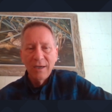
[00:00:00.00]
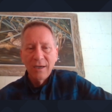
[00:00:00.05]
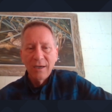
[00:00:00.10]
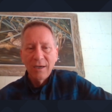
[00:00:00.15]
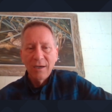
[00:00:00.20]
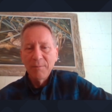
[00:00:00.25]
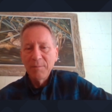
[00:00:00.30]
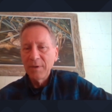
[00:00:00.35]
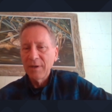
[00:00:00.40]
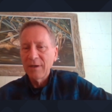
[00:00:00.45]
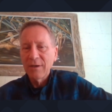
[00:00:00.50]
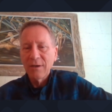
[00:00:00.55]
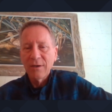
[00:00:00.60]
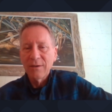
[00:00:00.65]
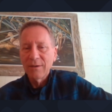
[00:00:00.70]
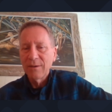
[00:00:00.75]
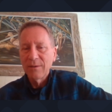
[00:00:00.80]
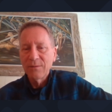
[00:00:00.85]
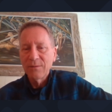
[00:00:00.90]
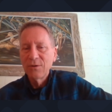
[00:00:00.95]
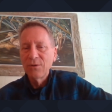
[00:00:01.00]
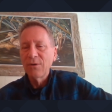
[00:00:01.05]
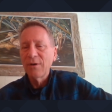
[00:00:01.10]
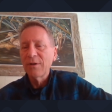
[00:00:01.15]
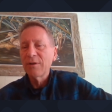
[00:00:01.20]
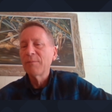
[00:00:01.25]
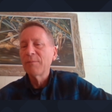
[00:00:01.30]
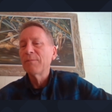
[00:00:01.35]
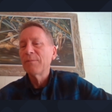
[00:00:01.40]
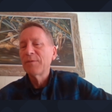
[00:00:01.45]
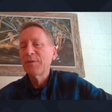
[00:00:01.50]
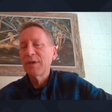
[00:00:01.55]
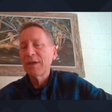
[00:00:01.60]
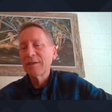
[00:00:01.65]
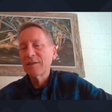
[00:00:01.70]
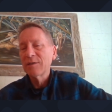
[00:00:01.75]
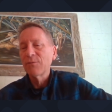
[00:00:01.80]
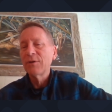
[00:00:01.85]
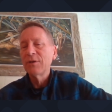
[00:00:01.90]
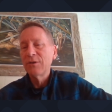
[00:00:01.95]
helping do all the
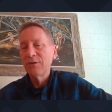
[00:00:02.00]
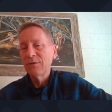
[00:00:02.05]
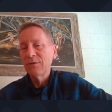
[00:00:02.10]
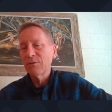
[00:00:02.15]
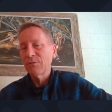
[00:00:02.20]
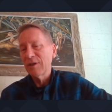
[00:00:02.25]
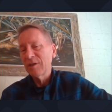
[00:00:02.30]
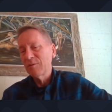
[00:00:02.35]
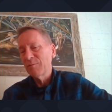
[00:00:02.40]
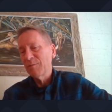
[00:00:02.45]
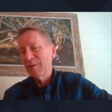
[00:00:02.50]
things that we do to raise